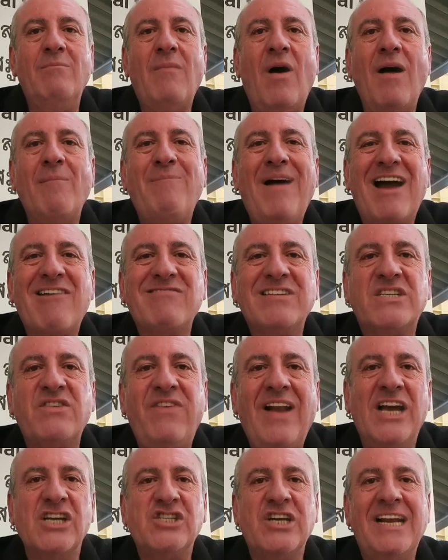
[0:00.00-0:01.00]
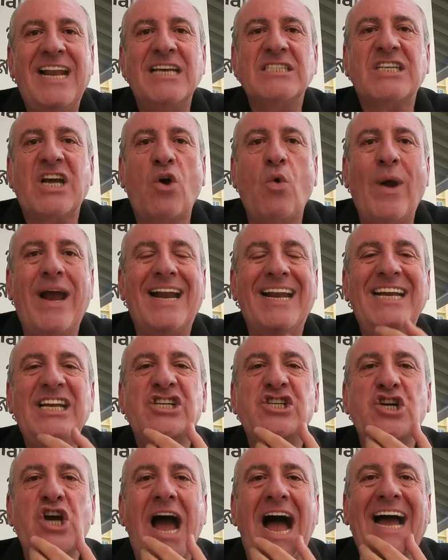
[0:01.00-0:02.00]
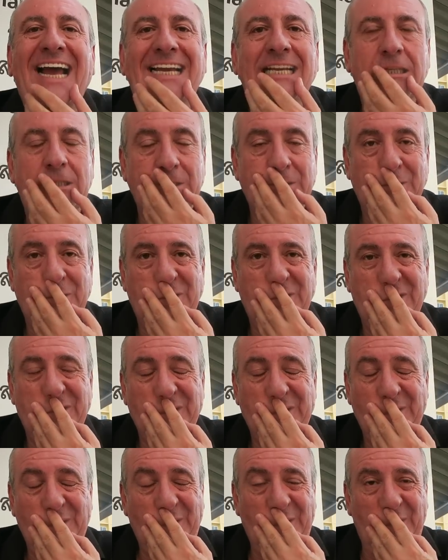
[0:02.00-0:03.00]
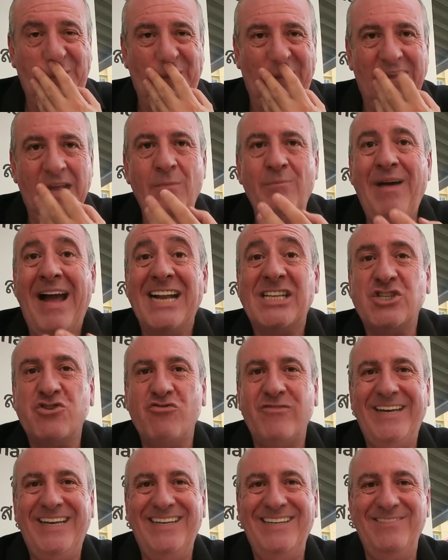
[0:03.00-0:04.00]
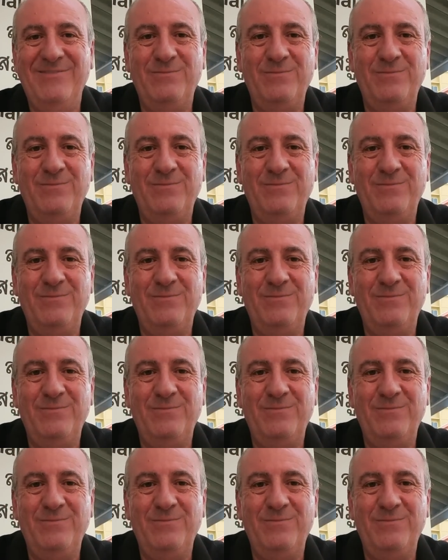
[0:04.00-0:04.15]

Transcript: My battery's flashing. Let's quickly change that to it.